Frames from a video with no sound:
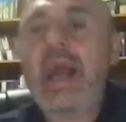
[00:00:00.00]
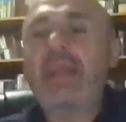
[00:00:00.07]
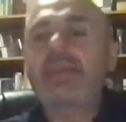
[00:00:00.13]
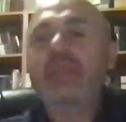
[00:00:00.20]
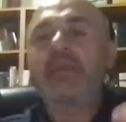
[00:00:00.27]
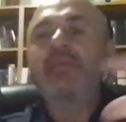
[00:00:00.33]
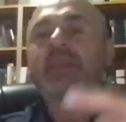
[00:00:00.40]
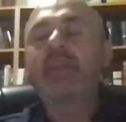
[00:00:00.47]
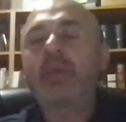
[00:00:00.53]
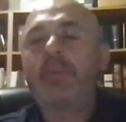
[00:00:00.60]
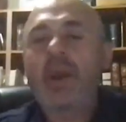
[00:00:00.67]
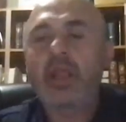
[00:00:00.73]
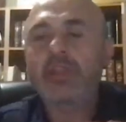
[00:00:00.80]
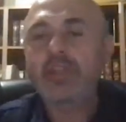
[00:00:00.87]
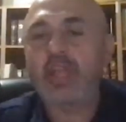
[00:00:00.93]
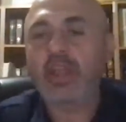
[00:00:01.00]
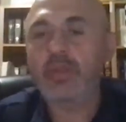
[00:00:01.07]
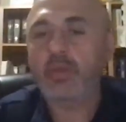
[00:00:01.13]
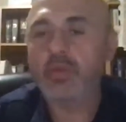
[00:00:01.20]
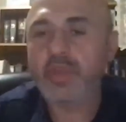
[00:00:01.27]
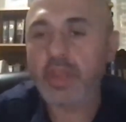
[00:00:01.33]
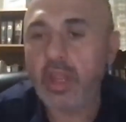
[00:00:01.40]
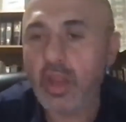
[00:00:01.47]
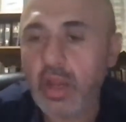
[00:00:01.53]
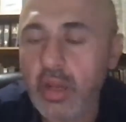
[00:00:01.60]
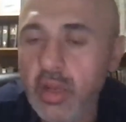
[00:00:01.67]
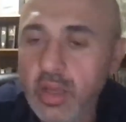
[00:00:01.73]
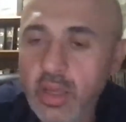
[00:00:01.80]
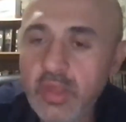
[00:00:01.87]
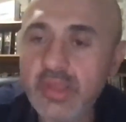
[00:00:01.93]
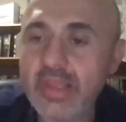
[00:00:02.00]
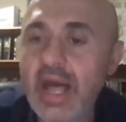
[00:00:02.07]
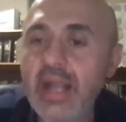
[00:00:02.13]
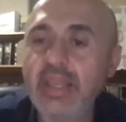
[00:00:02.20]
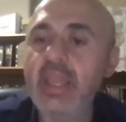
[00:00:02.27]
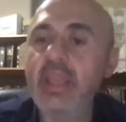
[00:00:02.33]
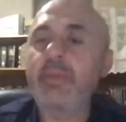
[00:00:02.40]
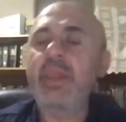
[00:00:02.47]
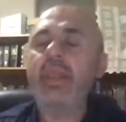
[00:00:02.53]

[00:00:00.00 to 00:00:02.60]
Acts 17 Apologetics, who's here stalking